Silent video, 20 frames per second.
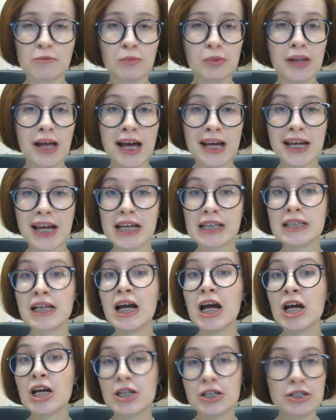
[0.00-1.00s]
the plugin,
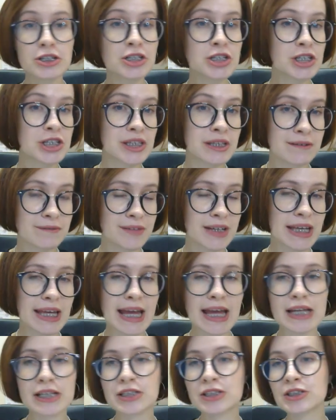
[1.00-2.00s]
you should
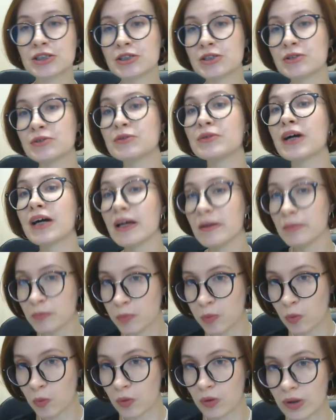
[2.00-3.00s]
navigate to
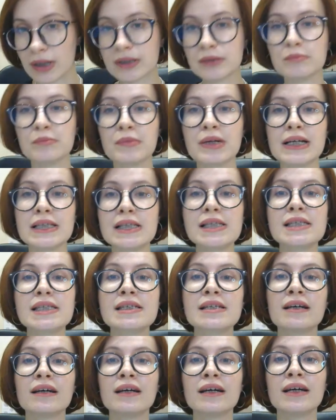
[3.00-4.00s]

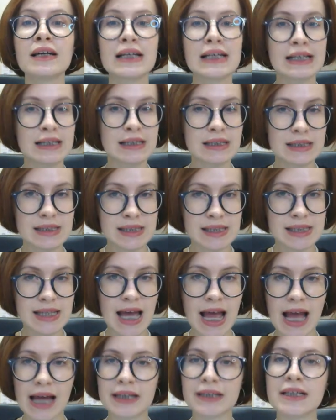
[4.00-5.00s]
Appointments,
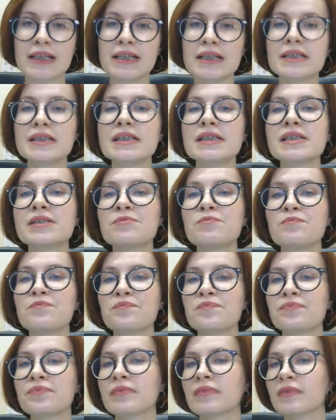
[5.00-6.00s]
Settings.
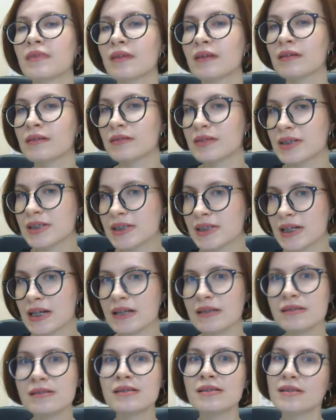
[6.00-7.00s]

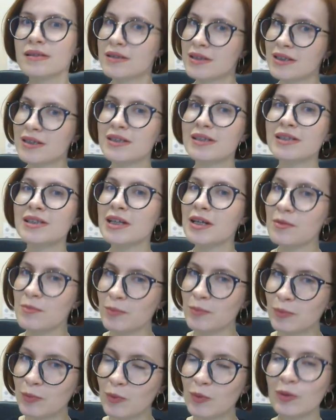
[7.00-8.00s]
Since it is
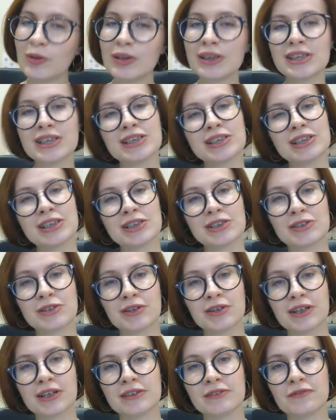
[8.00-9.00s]
important
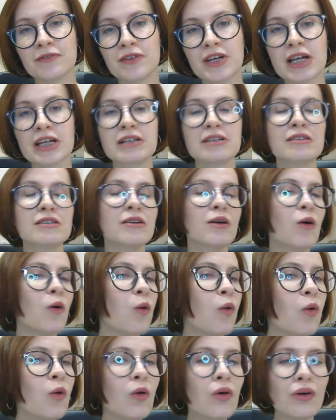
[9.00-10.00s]
to configure
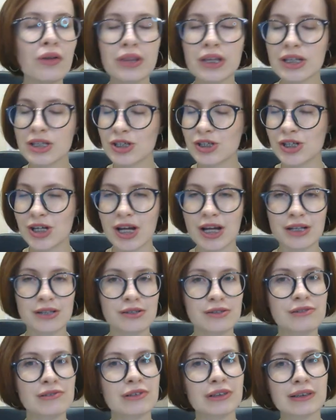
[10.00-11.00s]
all the
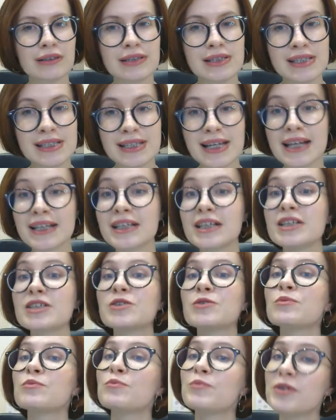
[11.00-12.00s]
general
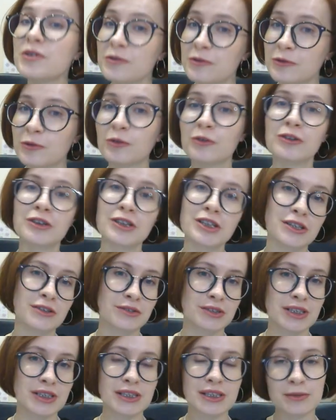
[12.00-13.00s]
settings before
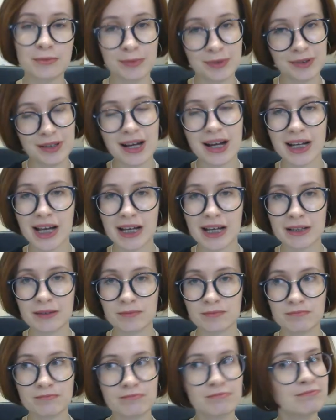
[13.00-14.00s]
using the plugin,
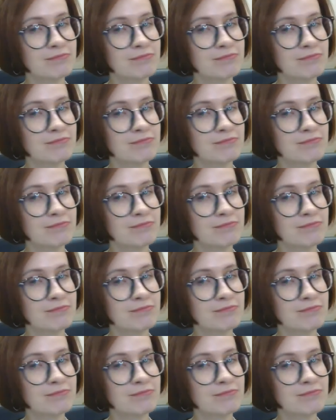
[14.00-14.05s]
